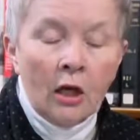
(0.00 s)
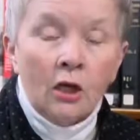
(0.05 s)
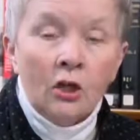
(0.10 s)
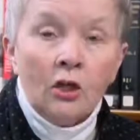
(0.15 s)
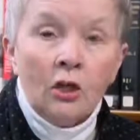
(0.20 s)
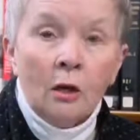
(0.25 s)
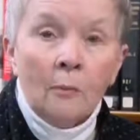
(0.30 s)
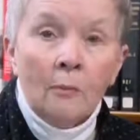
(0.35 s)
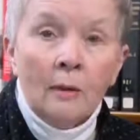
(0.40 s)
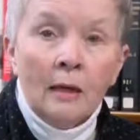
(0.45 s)

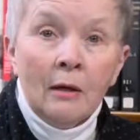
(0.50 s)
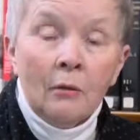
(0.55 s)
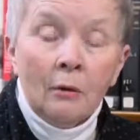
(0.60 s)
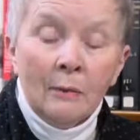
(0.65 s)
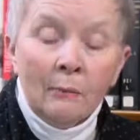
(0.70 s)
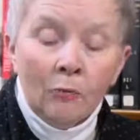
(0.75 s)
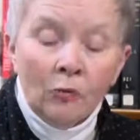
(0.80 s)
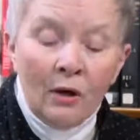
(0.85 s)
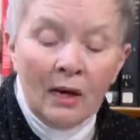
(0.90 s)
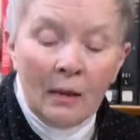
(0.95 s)
shall be
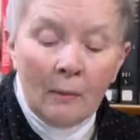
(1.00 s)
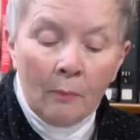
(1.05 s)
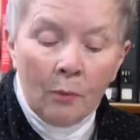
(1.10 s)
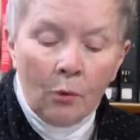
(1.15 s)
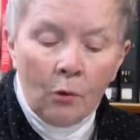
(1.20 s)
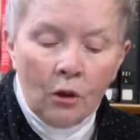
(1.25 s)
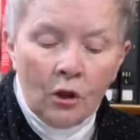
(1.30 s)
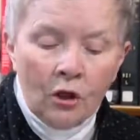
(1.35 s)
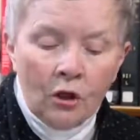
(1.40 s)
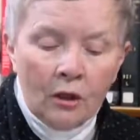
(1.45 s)

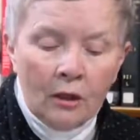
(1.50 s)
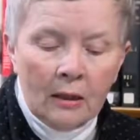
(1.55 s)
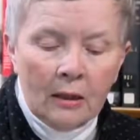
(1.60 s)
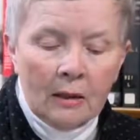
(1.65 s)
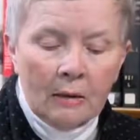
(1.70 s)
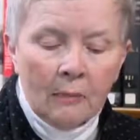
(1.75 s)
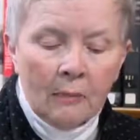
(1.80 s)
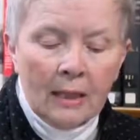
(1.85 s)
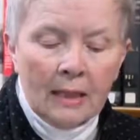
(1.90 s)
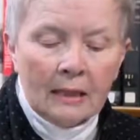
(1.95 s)
reapportioned
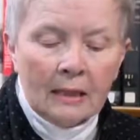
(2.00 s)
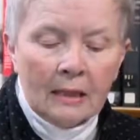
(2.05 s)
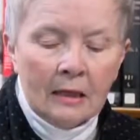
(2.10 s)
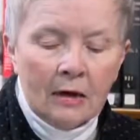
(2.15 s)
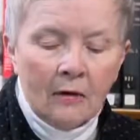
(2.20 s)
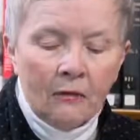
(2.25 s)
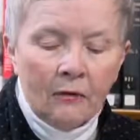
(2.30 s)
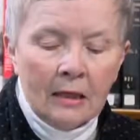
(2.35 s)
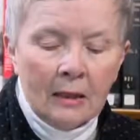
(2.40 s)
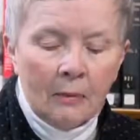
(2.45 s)
by its
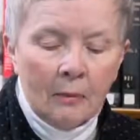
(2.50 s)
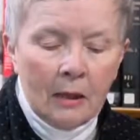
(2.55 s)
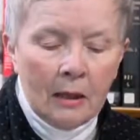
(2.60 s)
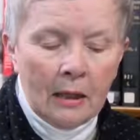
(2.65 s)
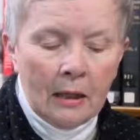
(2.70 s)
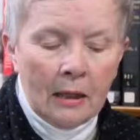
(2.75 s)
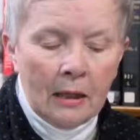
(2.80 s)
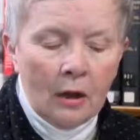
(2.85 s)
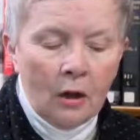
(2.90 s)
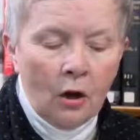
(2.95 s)
governing
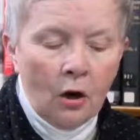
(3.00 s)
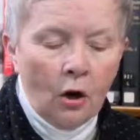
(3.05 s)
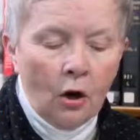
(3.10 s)
body,